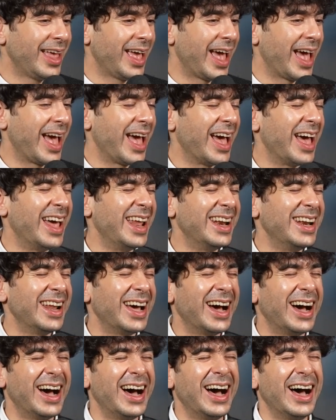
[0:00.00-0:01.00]
and
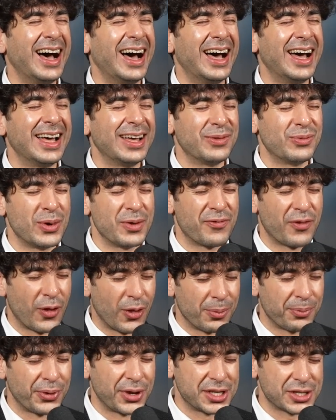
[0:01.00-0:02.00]
uh, we
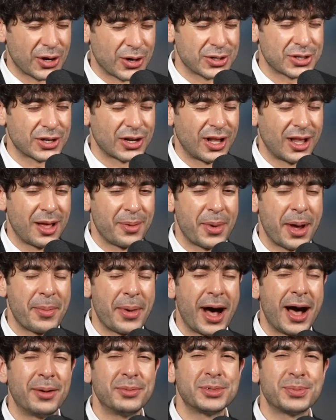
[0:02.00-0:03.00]
Fulham plays Arsenal on my
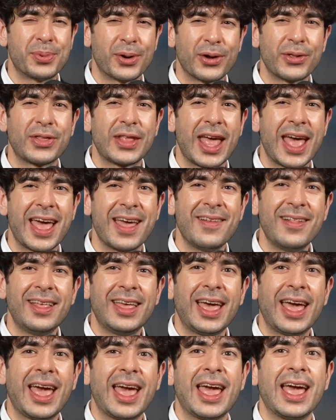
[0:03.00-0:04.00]
mom's birthday,
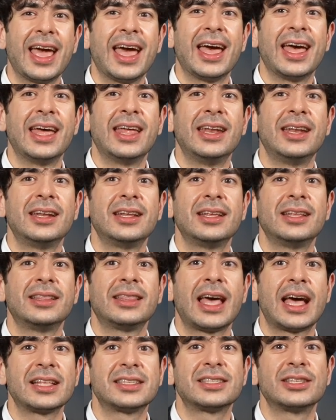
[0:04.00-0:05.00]
and
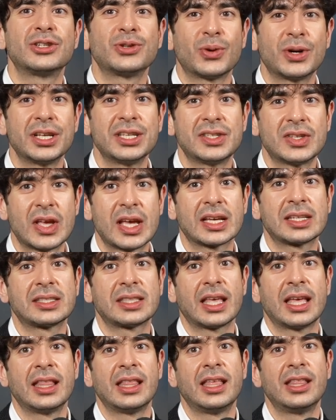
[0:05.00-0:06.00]
that's the twenty-sixth,
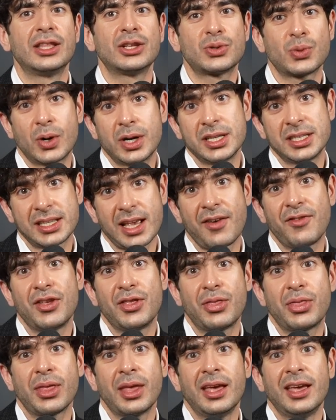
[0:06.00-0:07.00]
and then the twenty-seventh.